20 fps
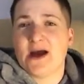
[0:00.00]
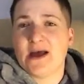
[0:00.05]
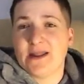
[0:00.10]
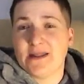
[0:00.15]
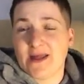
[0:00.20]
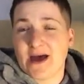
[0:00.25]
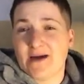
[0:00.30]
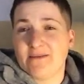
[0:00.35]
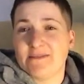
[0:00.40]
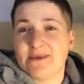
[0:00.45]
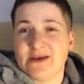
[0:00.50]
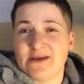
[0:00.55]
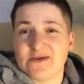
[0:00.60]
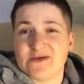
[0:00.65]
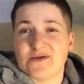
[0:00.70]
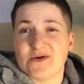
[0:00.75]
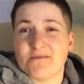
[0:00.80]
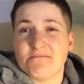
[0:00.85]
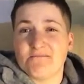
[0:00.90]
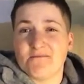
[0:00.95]
and that
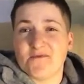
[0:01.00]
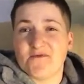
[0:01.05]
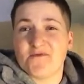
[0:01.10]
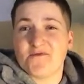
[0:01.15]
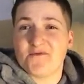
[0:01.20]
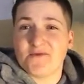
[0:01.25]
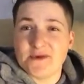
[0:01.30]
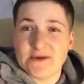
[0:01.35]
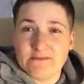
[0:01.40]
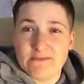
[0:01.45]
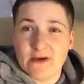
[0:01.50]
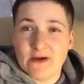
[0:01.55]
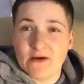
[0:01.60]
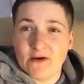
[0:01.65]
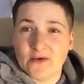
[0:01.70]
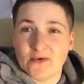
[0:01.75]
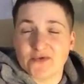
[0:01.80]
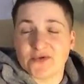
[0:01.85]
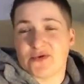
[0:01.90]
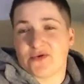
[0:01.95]
means
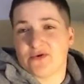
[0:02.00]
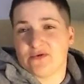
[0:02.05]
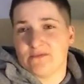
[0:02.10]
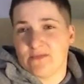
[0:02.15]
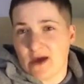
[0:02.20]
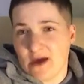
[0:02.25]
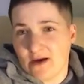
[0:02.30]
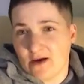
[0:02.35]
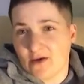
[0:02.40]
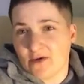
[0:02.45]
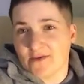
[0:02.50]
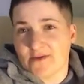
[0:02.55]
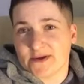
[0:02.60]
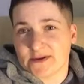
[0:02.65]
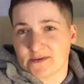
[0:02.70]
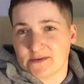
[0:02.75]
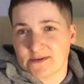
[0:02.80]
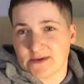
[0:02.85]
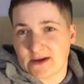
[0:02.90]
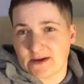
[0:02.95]
female to male
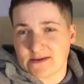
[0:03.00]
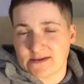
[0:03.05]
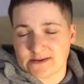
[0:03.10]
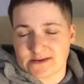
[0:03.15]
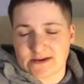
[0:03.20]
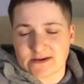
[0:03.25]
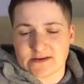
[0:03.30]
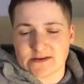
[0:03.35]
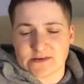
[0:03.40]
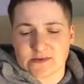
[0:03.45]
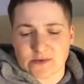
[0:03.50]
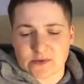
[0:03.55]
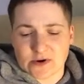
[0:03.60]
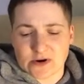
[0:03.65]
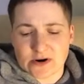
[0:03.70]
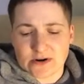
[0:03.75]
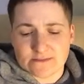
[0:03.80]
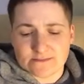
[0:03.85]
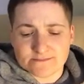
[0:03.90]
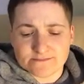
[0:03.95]
that's what that stands
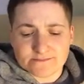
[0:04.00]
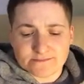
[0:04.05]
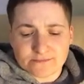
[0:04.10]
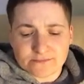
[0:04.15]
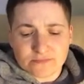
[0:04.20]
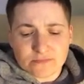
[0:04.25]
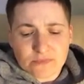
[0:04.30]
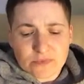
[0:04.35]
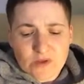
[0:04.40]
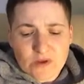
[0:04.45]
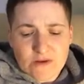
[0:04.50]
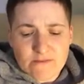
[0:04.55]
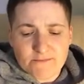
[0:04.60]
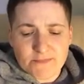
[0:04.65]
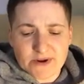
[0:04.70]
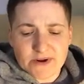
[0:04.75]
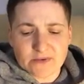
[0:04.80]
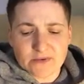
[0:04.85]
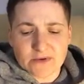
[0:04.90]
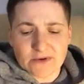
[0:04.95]
for
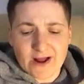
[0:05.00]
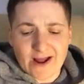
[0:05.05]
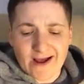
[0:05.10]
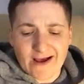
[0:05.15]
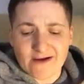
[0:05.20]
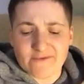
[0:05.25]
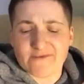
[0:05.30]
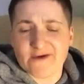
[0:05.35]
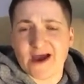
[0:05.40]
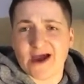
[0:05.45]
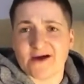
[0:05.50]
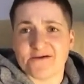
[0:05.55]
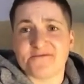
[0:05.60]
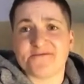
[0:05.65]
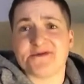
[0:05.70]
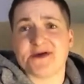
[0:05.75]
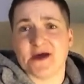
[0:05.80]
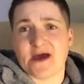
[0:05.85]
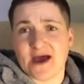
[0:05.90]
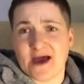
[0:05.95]
but it will have
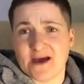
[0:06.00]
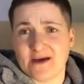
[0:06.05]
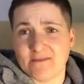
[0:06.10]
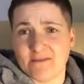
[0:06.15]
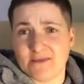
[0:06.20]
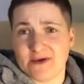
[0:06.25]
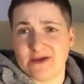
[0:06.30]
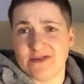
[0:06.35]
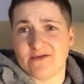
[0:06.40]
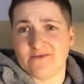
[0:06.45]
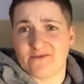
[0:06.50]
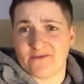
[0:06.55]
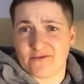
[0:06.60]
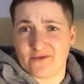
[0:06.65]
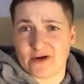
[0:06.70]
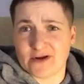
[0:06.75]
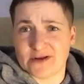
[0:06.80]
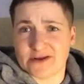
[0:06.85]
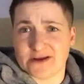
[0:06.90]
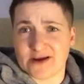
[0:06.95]
F to M in the
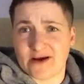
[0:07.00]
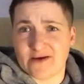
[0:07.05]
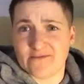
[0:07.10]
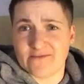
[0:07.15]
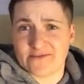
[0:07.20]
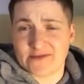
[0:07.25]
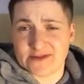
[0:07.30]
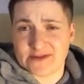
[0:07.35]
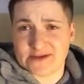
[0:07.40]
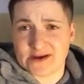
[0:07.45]
front of the